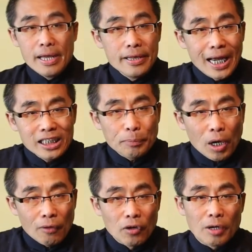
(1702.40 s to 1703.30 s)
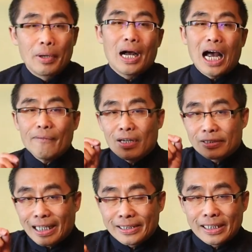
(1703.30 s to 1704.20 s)
This proverb
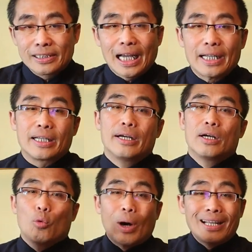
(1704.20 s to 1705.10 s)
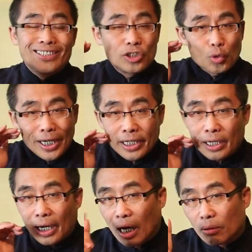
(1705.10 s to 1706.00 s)
emphasizes that when
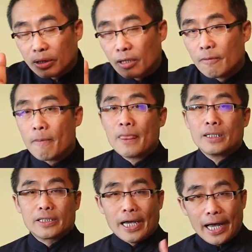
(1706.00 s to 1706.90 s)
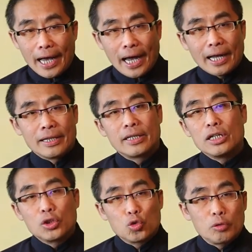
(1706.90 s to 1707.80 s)
striking out, the
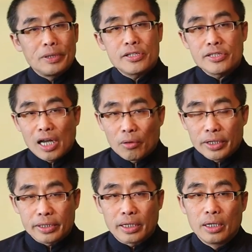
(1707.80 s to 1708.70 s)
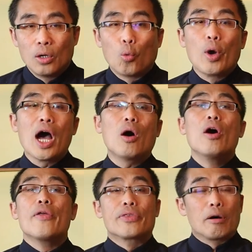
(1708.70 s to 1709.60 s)
hand should be solid
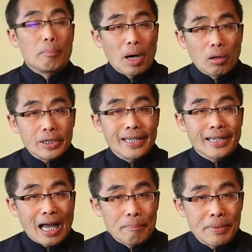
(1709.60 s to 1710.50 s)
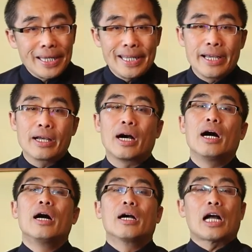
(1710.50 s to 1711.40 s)
while the body can be in
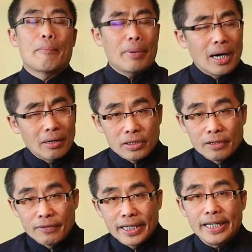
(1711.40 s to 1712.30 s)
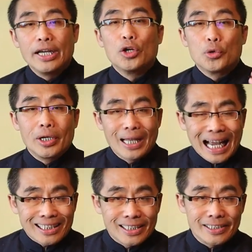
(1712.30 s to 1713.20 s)
a comparatively
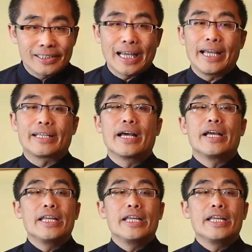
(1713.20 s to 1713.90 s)
relaxed state